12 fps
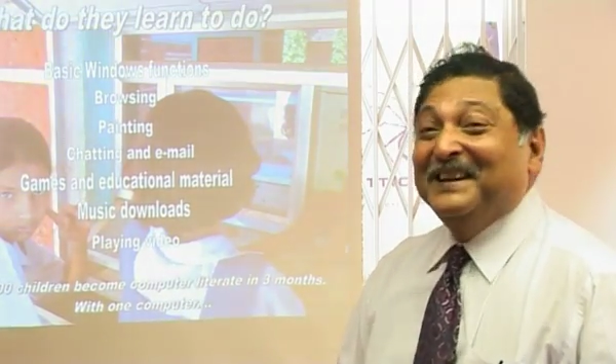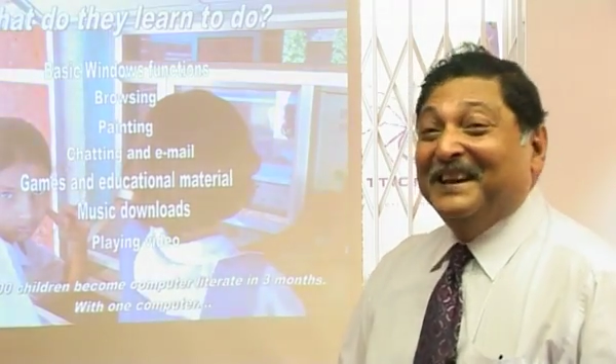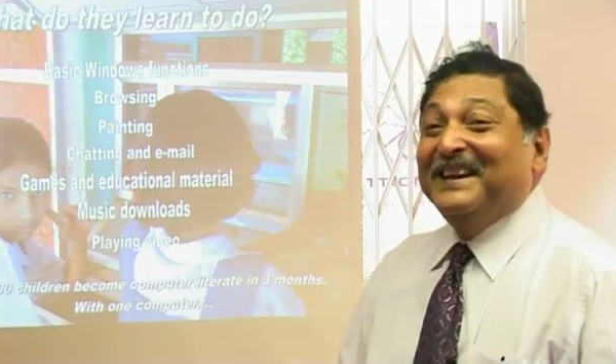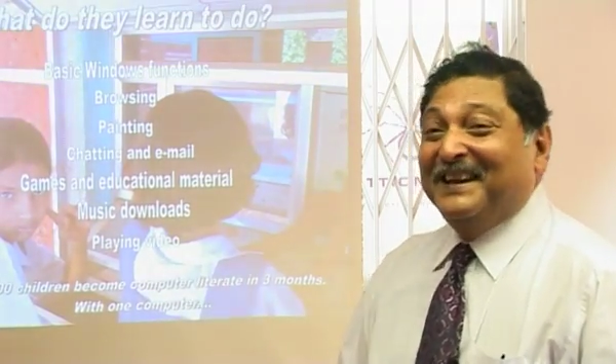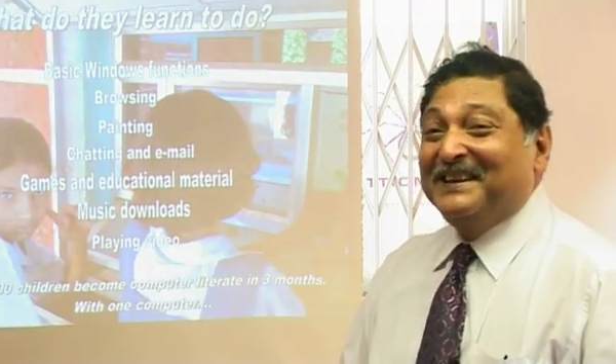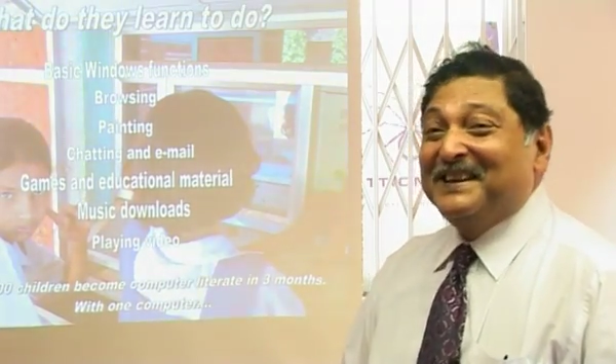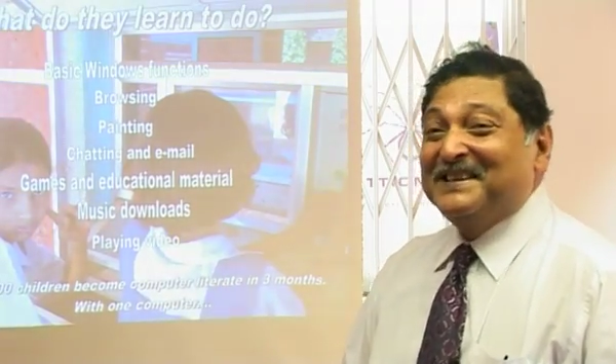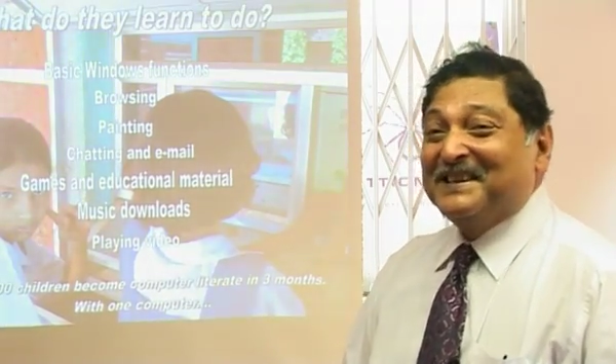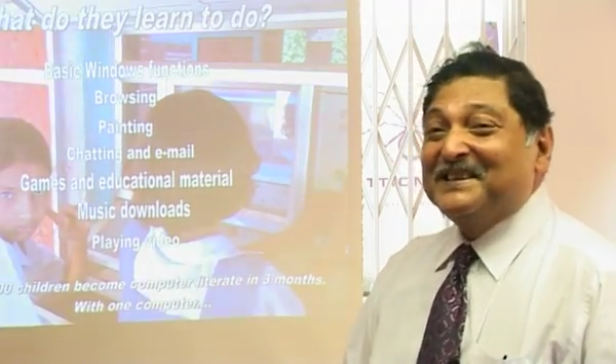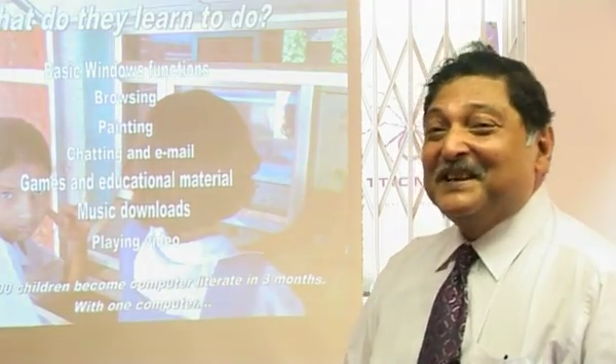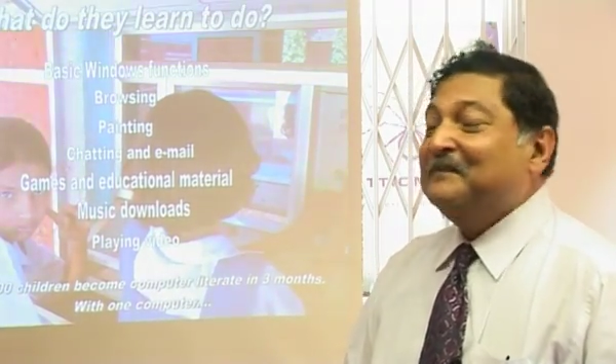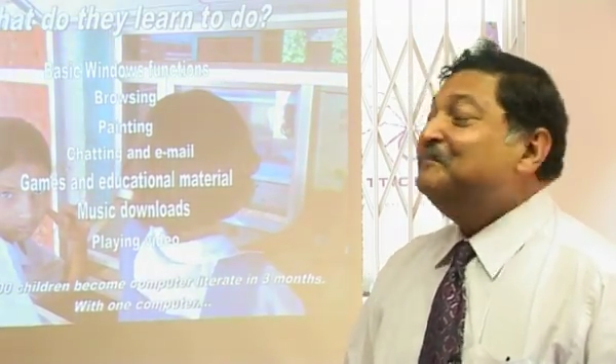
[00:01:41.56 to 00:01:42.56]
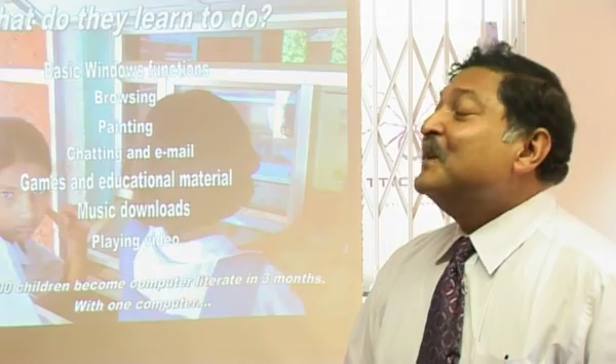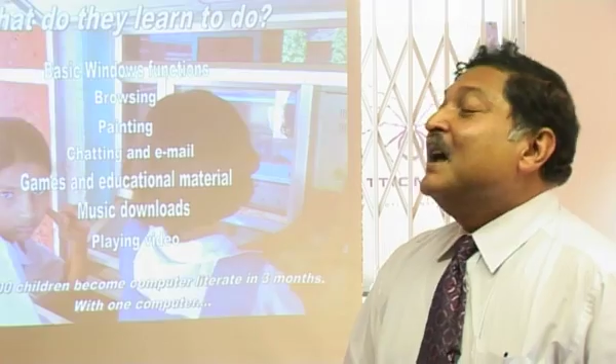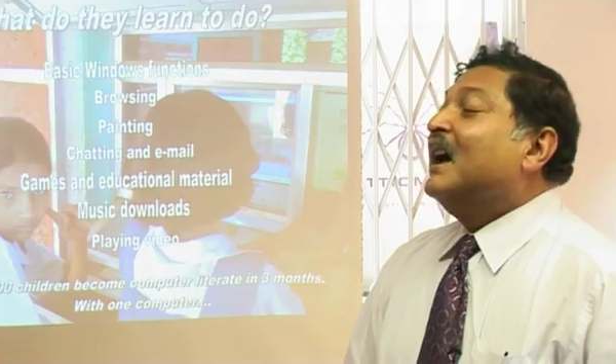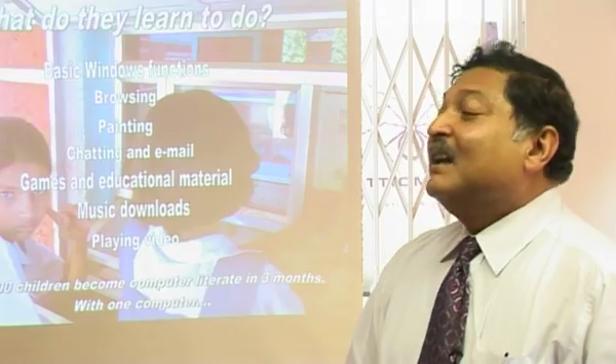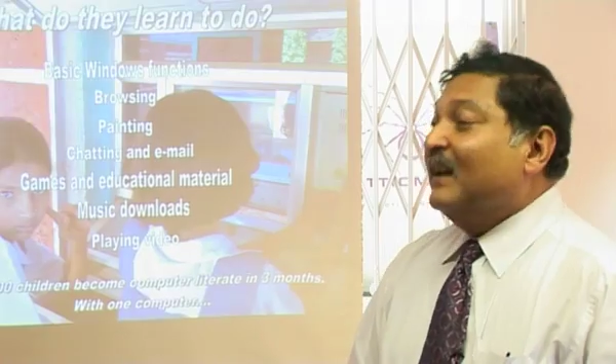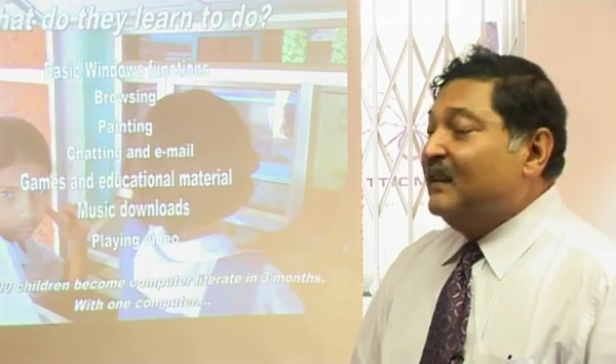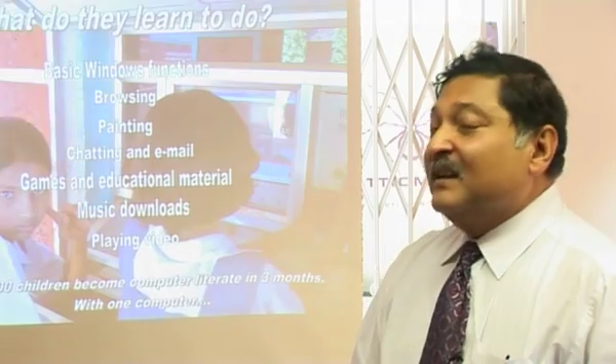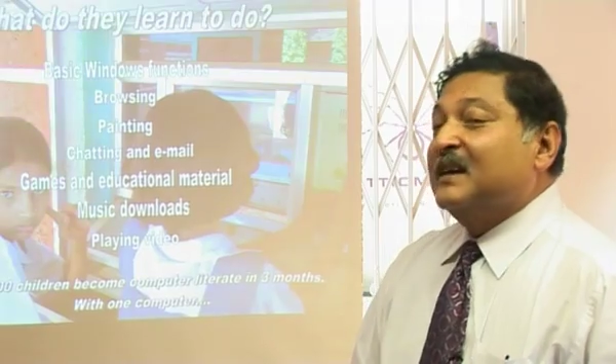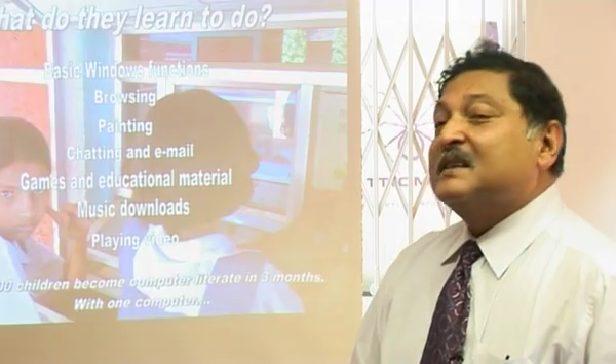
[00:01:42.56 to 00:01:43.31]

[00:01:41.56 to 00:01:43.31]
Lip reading: it is, isn't it? Another